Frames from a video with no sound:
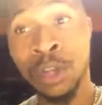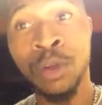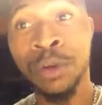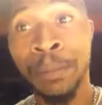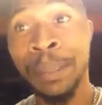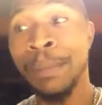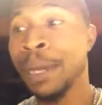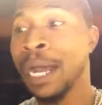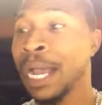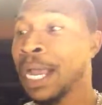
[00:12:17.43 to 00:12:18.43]
are going to be
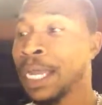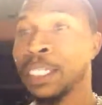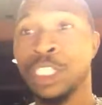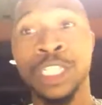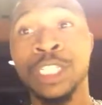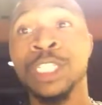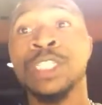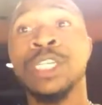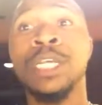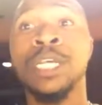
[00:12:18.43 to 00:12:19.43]
behind
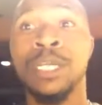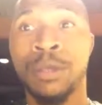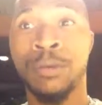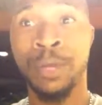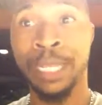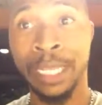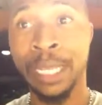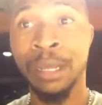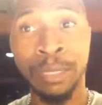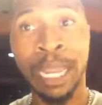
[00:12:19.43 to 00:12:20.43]
Jesus when he
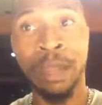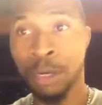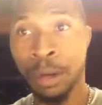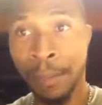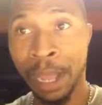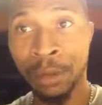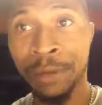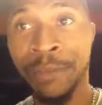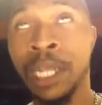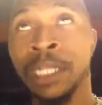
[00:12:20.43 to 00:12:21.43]
comes down on the Mount
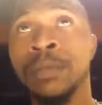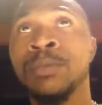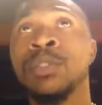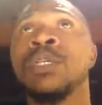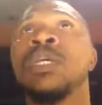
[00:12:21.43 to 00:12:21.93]
of Olives.